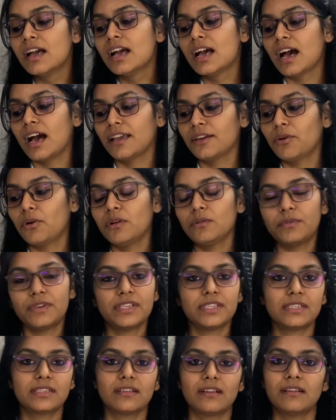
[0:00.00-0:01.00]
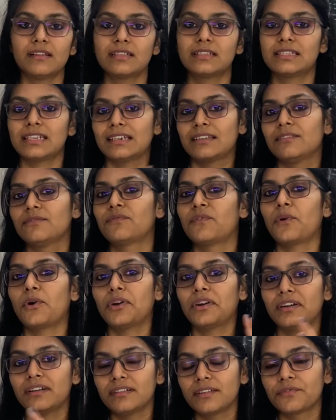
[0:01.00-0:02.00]
I always settle for
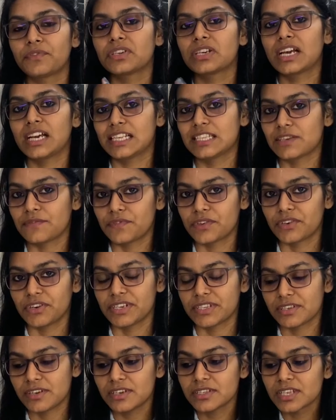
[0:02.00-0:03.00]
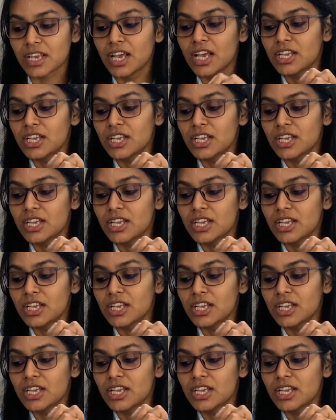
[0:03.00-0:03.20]
different kinds of erasers.